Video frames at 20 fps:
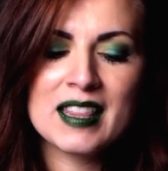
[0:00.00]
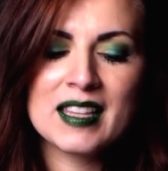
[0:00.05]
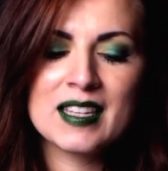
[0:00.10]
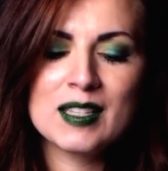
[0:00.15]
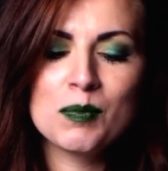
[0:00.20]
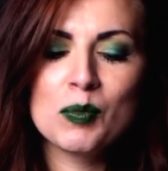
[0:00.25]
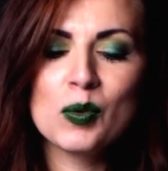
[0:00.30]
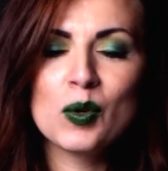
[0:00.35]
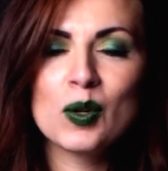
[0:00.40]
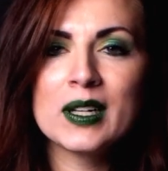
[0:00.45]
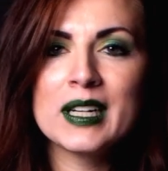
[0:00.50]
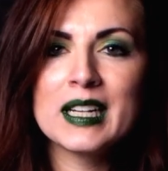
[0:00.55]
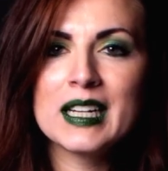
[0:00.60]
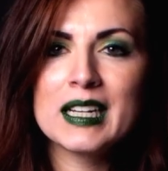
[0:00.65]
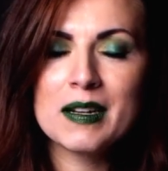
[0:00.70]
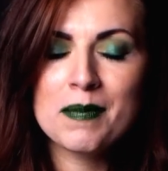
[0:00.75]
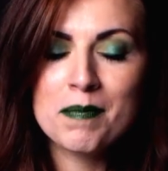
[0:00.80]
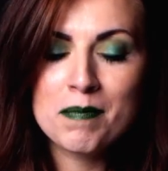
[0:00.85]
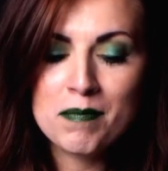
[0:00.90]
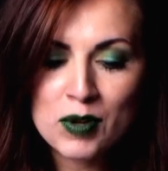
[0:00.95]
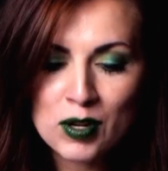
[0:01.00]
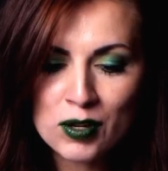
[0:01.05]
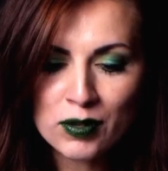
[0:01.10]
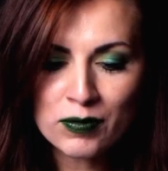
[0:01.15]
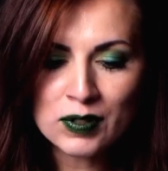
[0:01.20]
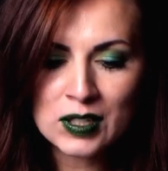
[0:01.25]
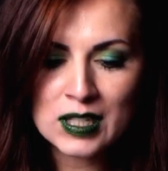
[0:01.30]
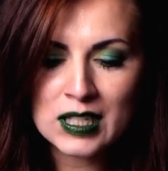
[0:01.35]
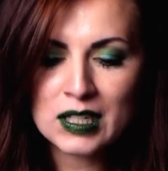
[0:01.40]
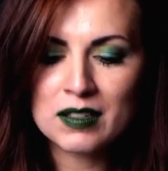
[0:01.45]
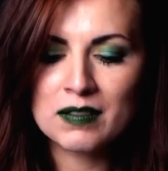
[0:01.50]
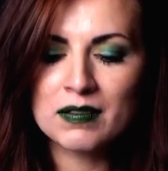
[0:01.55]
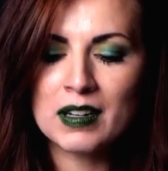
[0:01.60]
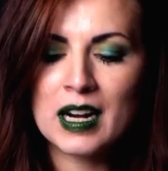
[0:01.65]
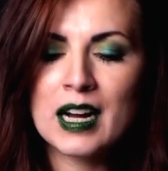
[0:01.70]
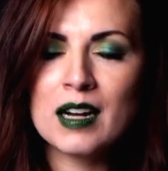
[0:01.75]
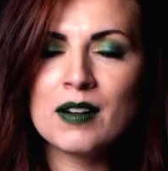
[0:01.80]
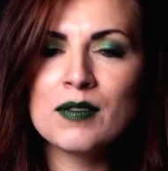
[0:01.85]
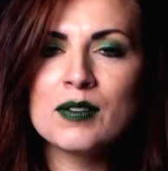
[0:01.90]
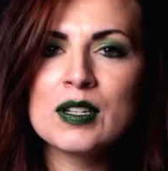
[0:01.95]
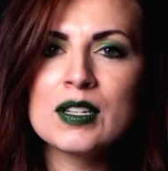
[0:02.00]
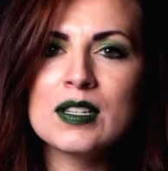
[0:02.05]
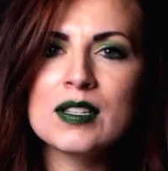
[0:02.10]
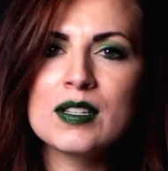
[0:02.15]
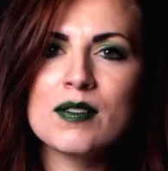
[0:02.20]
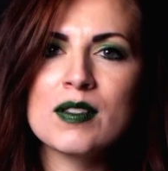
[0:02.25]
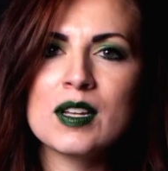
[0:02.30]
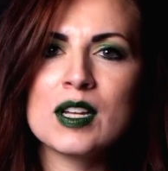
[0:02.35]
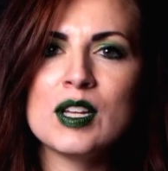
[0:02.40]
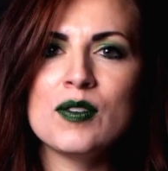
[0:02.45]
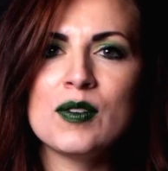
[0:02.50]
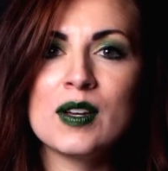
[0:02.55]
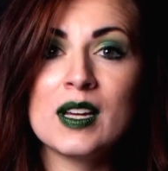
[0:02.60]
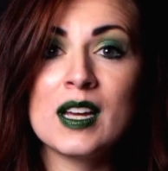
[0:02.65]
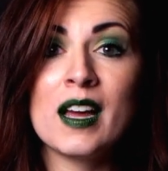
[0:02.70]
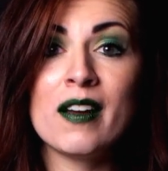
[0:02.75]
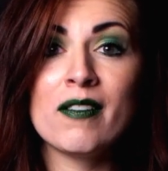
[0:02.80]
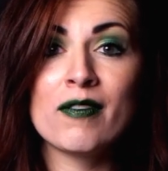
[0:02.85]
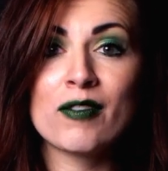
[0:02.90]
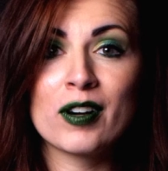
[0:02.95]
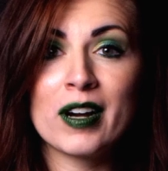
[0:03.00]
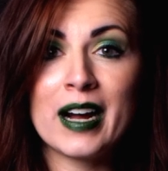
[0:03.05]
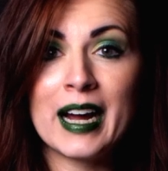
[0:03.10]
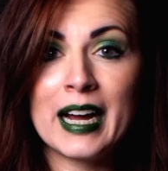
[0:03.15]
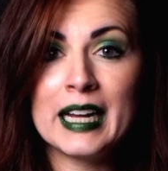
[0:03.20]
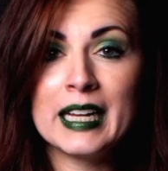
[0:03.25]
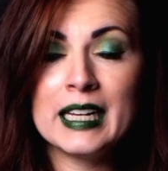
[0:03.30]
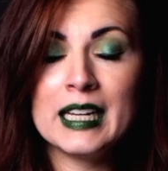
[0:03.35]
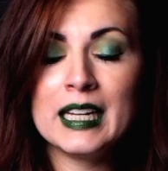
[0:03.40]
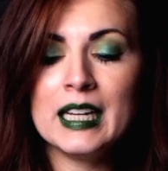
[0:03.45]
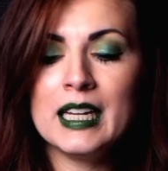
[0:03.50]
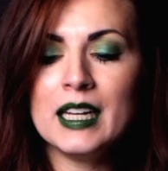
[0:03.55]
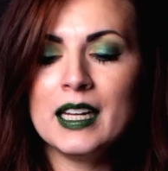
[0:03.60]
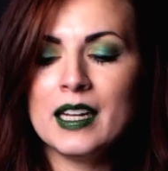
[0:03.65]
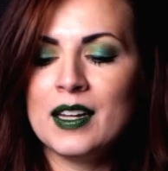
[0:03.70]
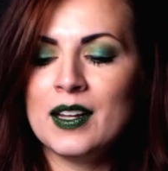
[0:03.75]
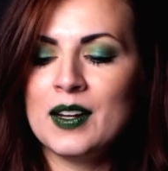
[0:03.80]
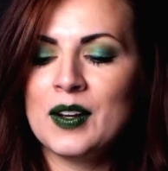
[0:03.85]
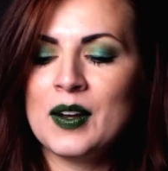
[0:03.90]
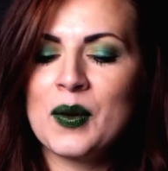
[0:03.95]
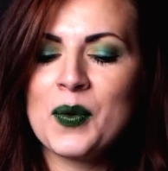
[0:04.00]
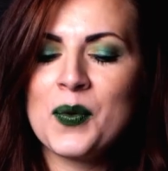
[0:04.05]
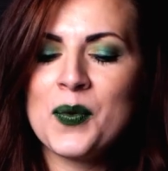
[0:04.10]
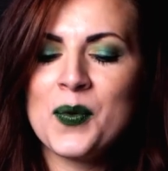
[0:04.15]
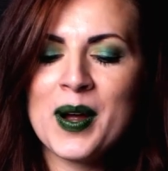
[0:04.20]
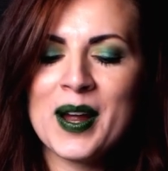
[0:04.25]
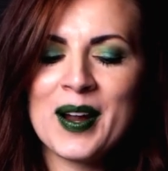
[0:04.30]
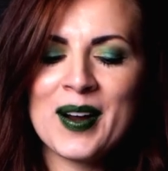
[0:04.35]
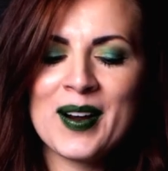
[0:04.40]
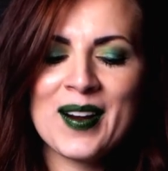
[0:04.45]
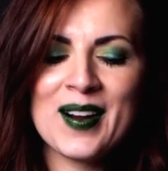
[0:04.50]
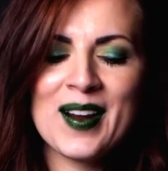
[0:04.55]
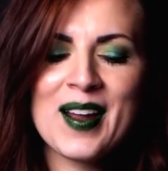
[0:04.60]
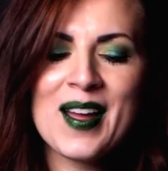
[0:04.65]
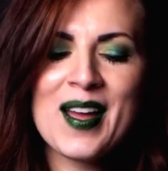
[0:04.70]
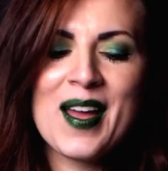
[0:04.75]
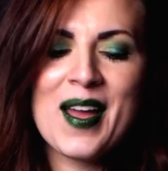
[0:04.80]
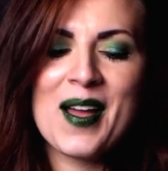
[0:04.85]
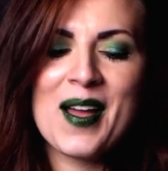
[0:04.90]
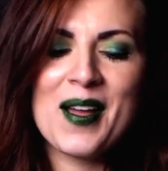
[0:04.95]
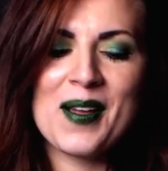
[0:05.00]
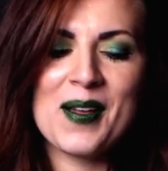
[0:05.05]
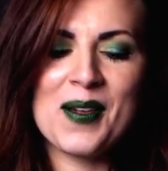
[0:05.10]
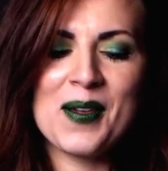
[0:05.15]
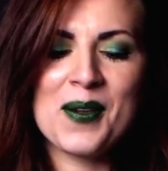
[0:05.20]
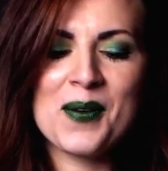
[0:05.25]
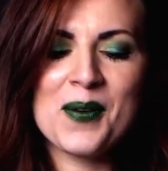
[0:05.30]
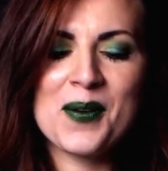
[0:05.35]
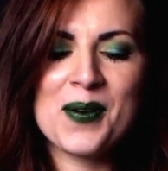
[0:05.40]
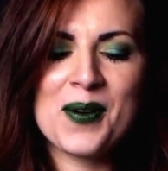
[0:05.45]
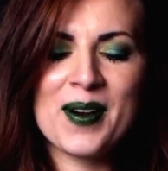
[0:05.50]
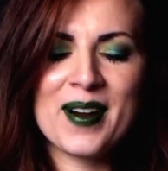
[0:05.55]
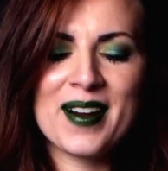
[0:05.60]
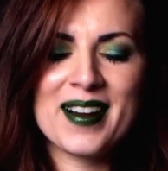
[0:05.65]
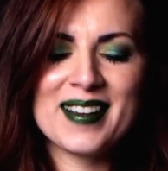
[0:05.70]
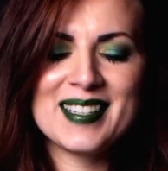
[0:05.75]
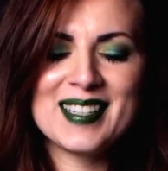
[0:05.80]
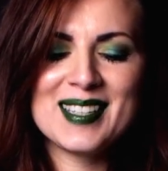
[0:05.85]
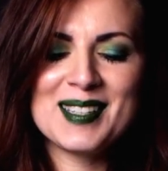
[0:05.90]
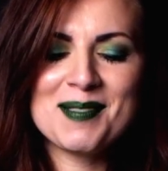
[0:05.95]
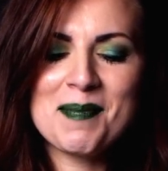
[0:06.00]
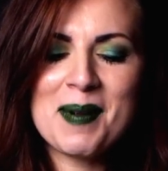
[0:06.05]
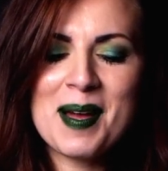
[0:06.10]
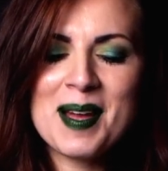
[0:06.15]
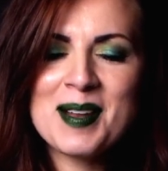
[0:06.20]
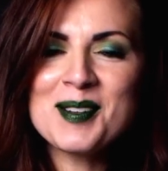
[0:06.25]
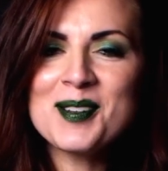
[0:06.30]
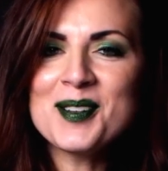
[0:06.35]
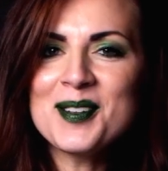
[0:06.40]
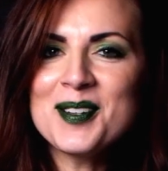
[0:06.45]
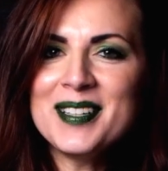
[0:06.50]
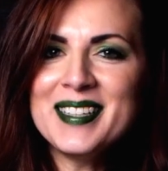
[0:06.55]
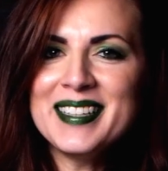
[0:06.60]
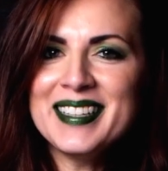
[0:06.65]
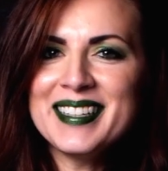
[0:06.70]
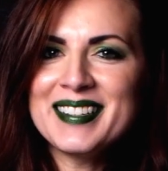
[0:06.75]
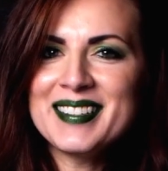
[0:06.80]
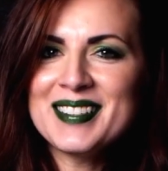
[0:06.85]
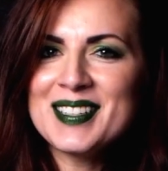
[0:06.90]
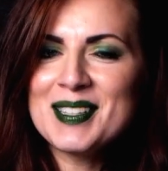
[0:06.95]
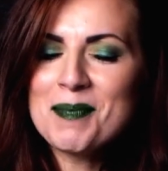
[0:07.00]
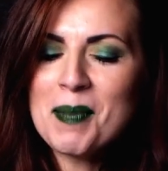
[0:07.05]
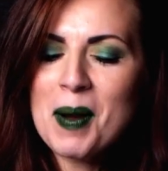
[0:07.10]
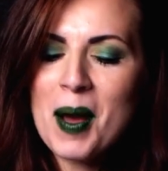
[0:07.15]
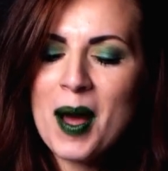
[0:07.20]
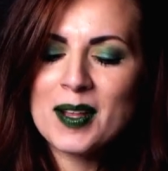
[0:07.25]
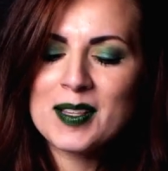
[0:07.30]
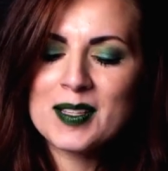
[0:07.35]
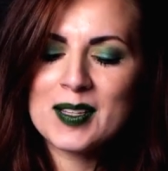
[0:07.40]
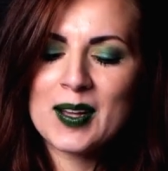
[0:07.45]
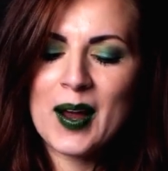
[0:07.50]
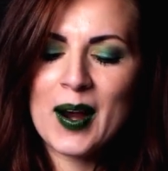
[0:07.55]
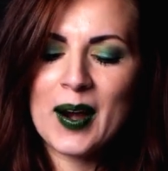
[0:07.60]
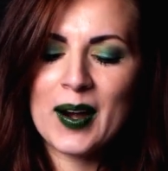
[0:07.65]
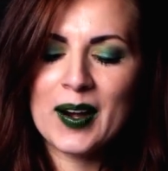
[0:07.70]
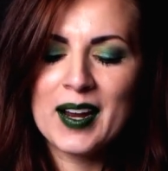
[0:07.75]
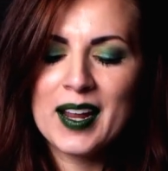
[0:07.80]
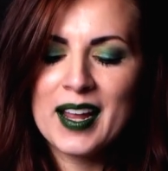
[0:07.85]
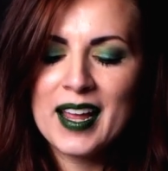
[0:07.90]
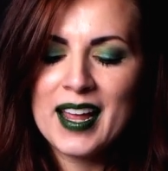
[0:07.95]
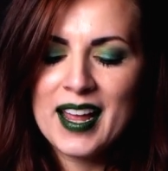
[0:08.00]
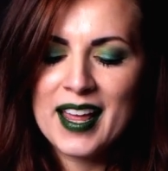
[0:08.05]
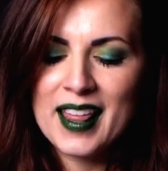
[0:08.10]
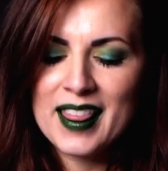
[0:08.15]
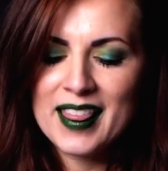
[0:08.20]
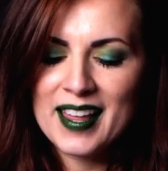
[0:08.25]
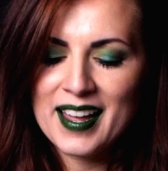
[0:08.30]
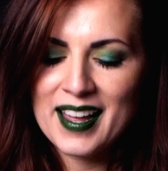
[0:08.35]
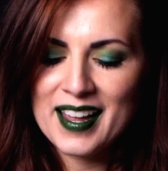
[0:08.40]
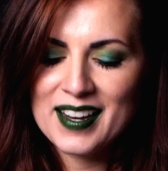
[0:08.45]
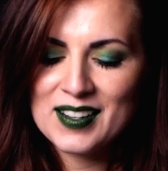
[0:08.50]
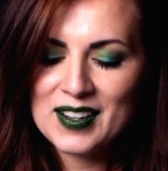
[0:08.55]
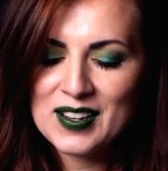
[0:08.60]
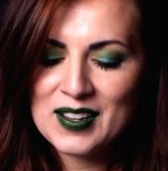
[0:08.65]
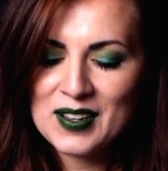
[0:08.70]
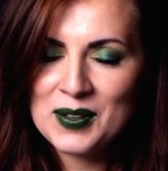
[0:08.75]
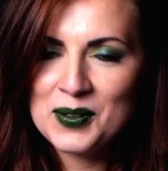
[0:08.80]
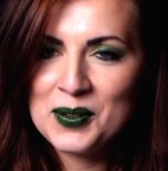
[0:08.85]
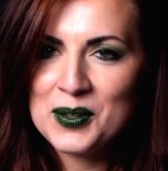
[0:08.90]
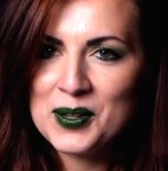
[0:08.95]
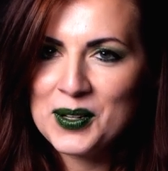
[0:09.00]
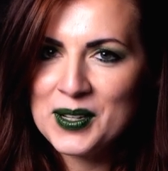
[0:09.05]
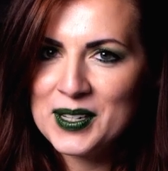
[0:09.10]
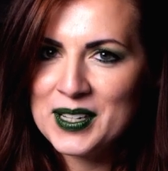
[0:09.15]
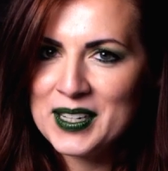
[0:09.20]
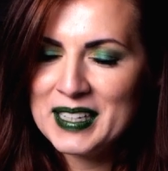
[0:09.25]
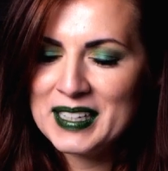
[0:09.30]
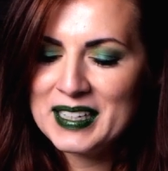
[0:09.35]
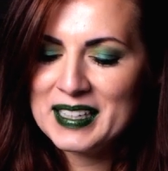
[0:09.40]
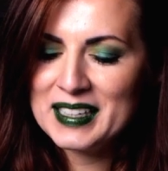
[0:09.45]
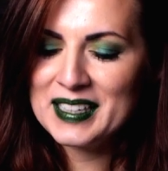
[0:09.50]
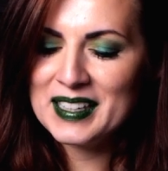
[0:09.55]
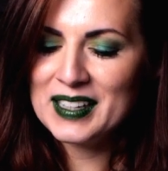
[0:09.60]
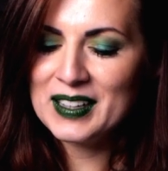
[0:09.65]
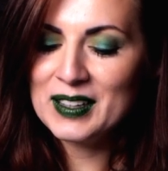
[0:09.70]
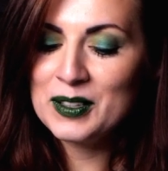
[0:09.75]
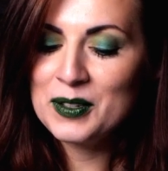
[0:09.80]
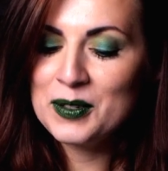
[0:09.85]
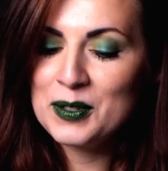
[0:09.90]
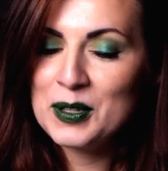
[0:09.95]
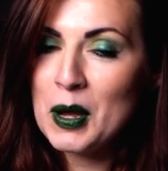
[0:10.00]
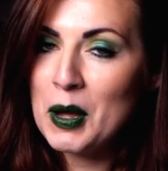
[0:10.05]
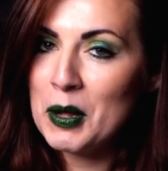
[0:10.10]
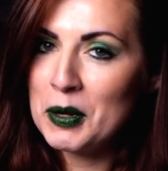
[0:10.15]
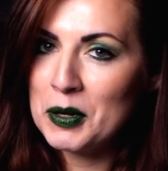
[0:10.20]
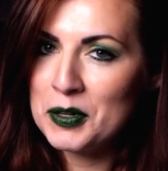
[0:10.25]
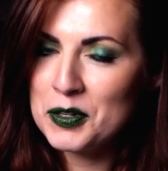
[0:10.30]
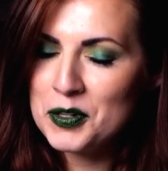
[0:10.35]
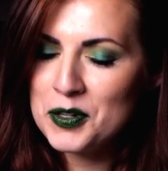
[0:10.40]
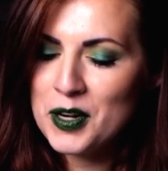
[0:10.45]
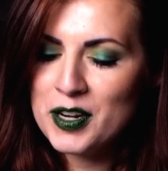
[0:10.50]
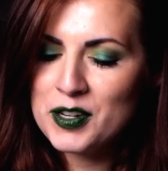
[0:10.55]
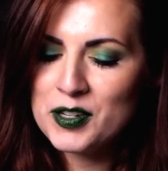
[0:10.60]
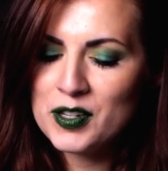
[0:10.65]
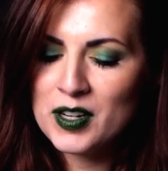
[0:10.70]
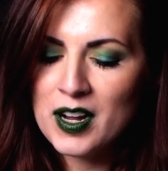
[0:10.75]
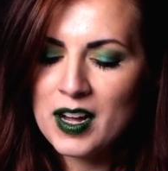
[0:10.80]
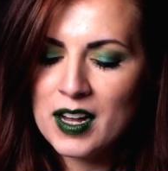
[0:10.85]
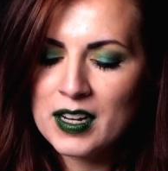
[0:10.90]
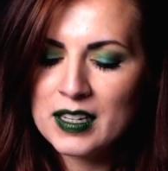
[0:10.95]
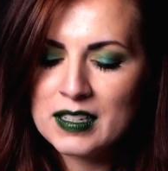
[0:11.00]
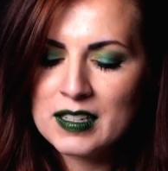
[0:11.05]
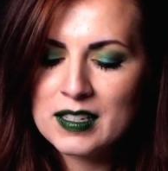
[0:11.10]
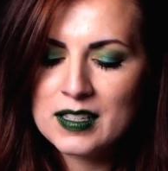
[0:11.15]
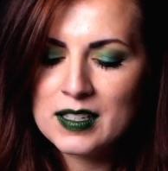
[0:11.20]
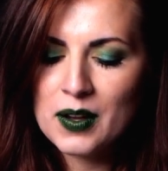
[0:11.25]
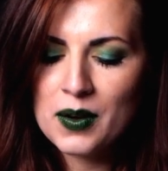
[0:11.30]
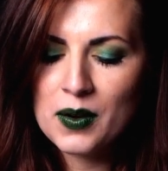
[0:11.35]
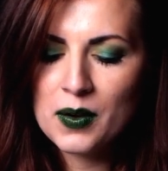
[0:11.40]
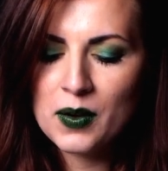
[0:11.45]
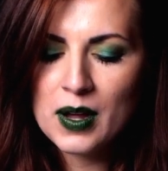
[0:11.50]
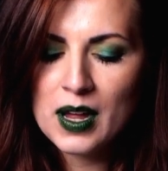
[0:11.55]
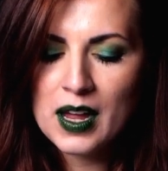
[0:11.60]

This board moves around so that you can get variety in where your special little spots are that you could lose all your treasure on. So